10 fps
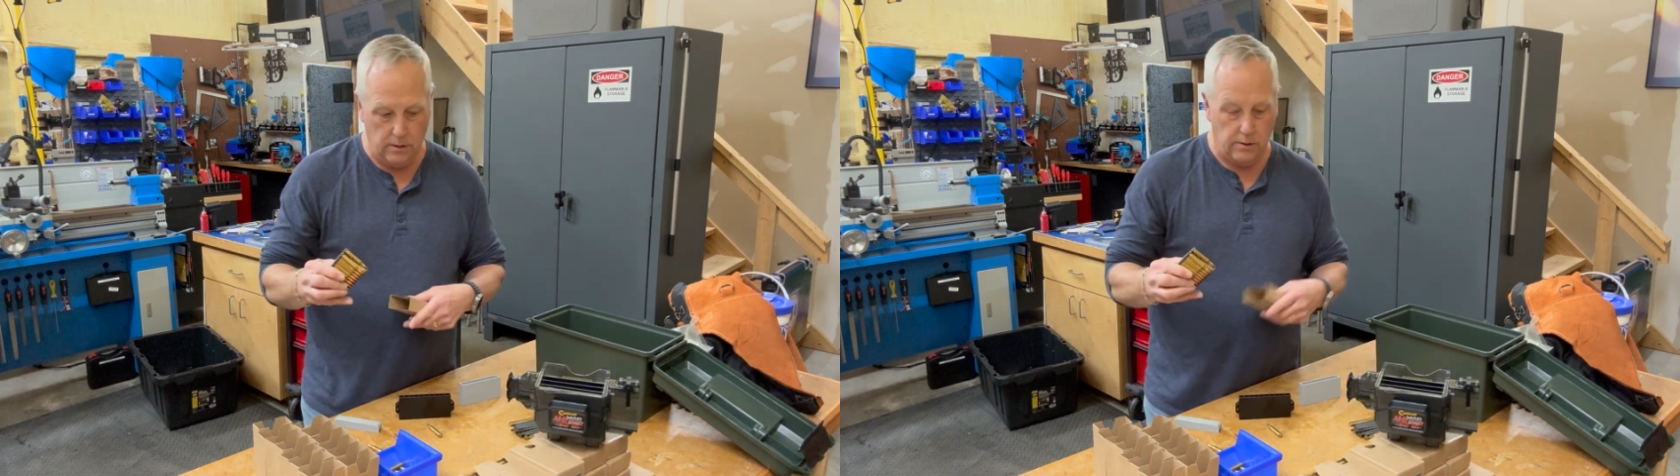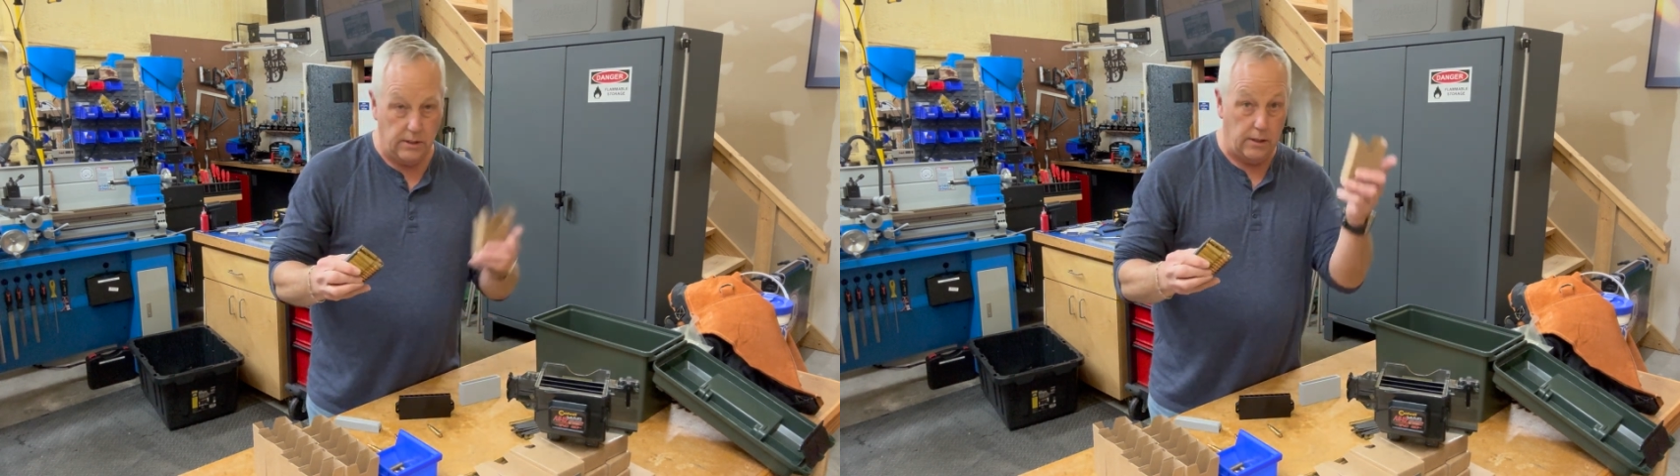
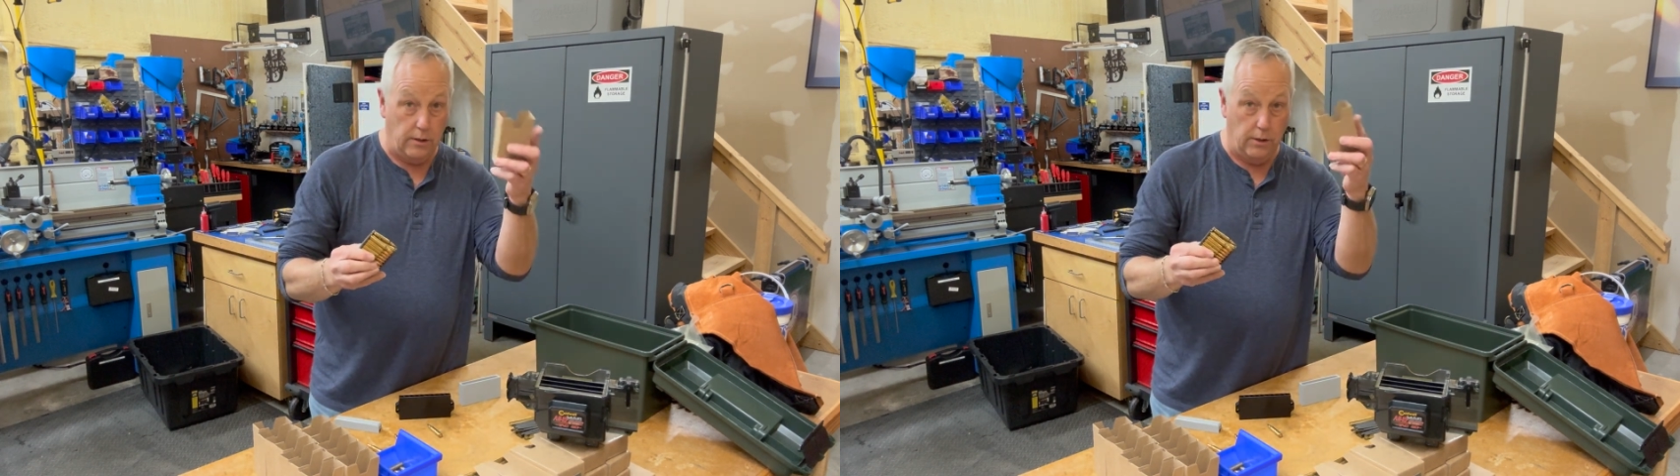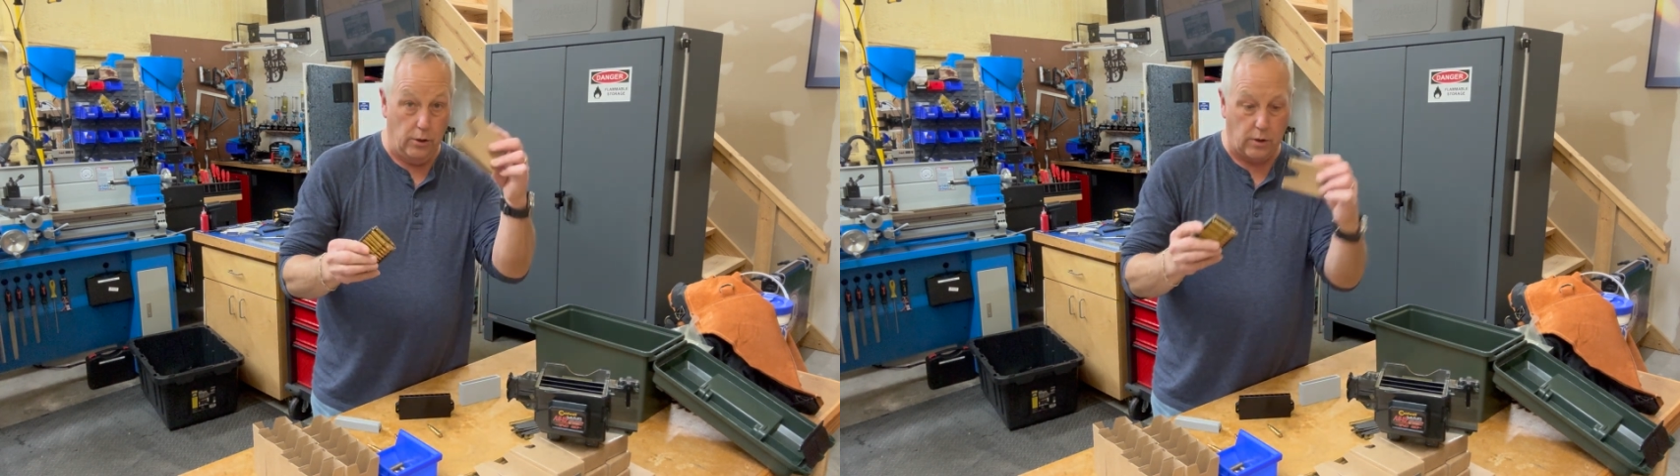
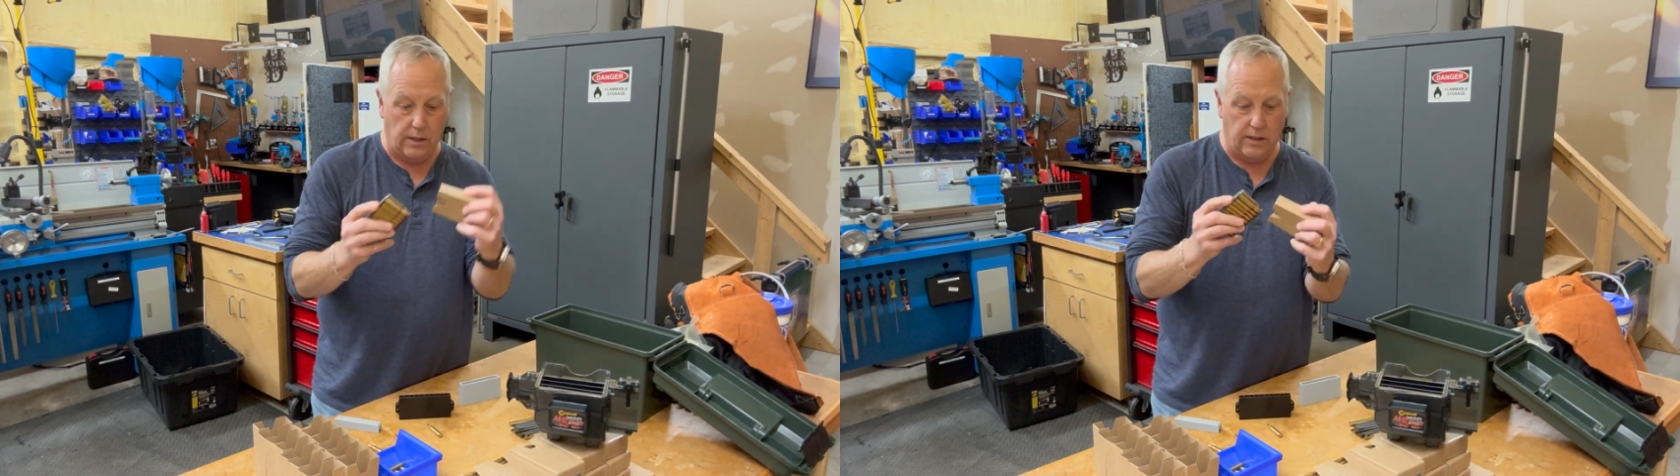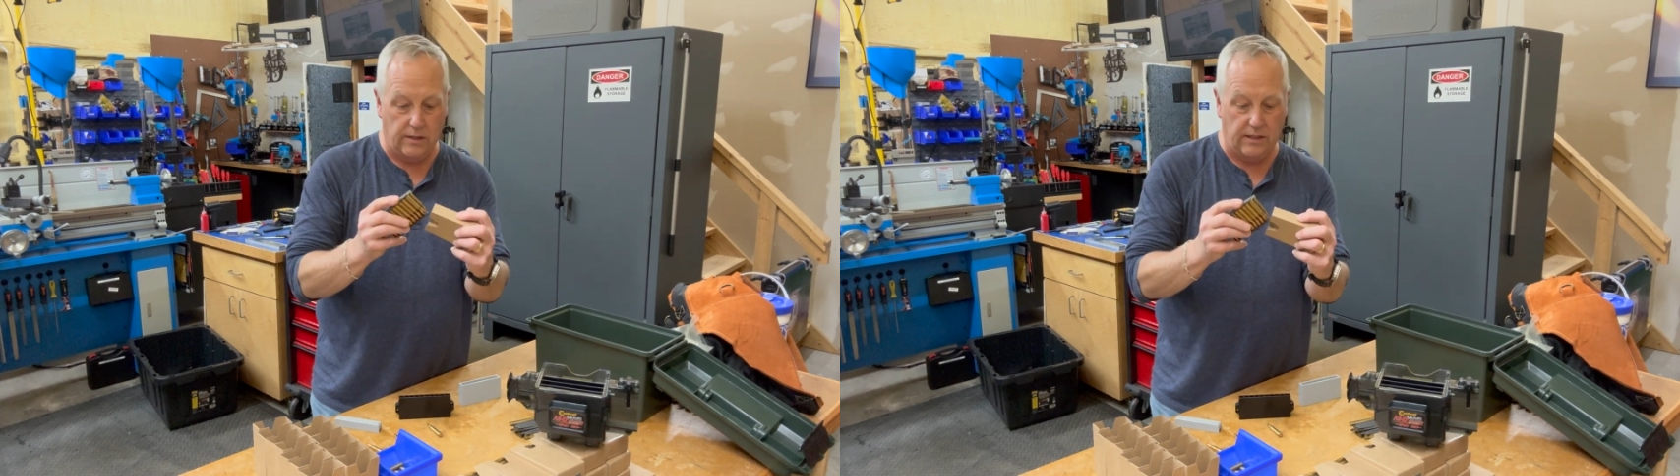then you
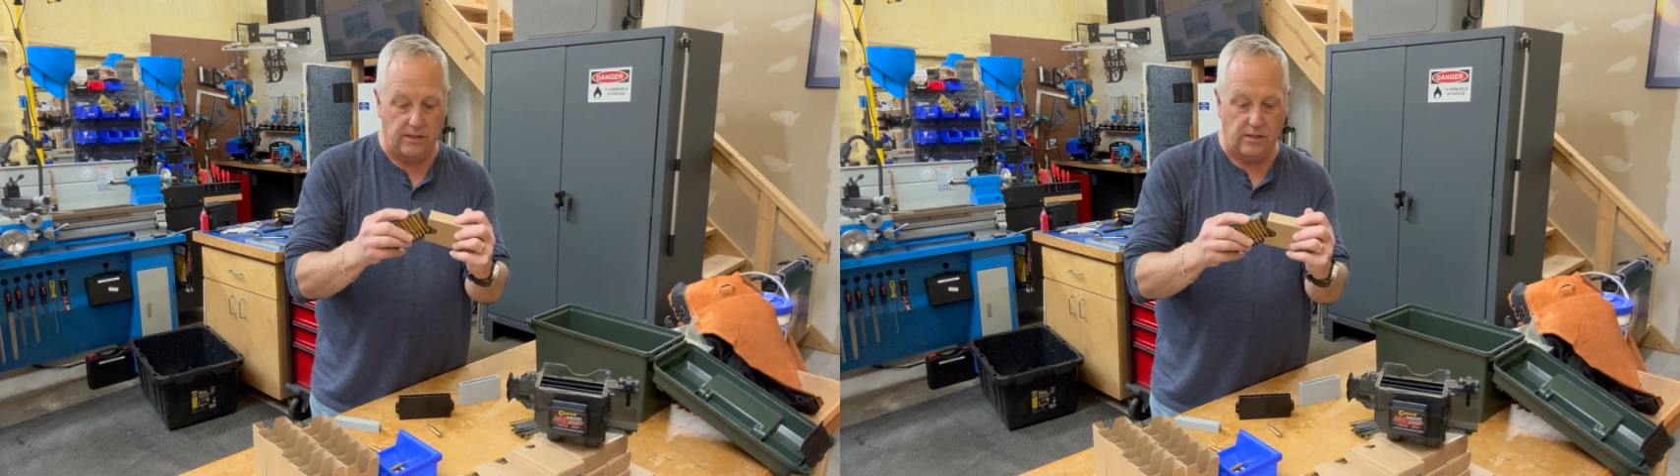can get these